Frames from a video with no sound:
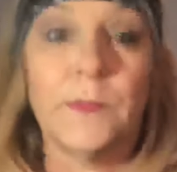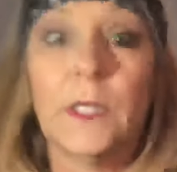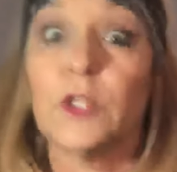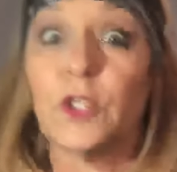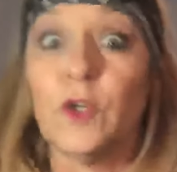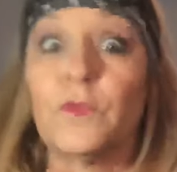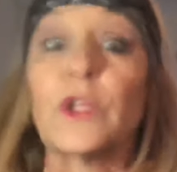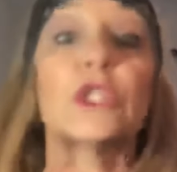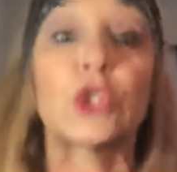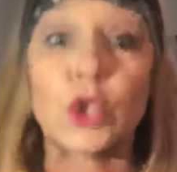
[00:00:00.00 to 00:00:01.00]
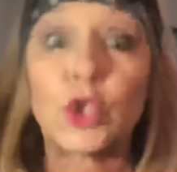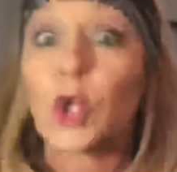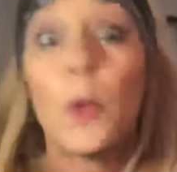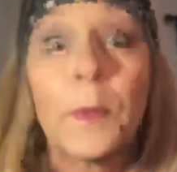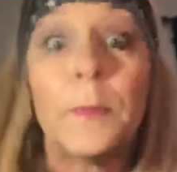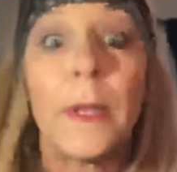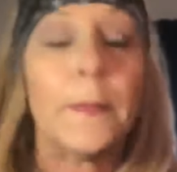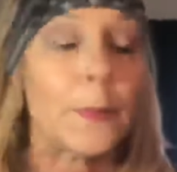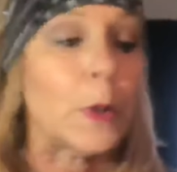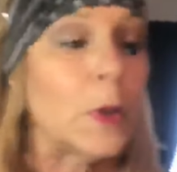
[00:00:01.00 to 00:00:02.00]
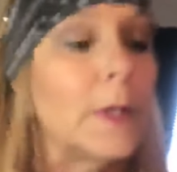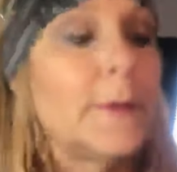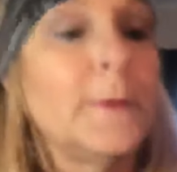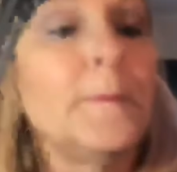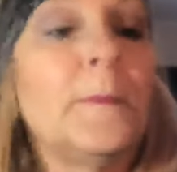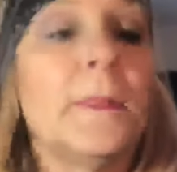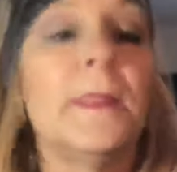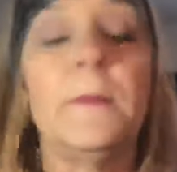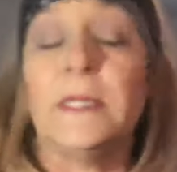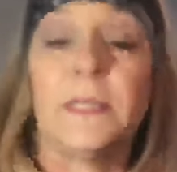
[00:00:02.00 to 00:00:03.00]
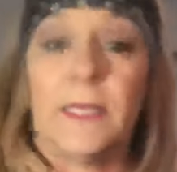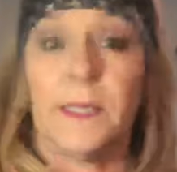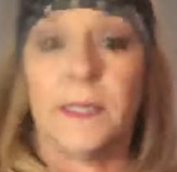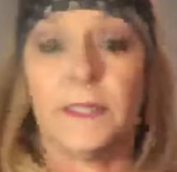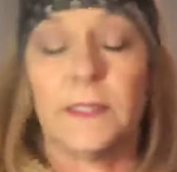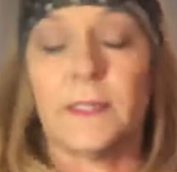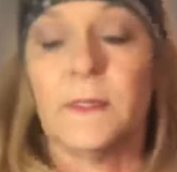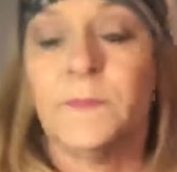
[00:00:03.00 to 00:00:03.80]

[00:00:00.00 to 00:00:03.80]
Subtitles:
So for the stupid people, let me say this.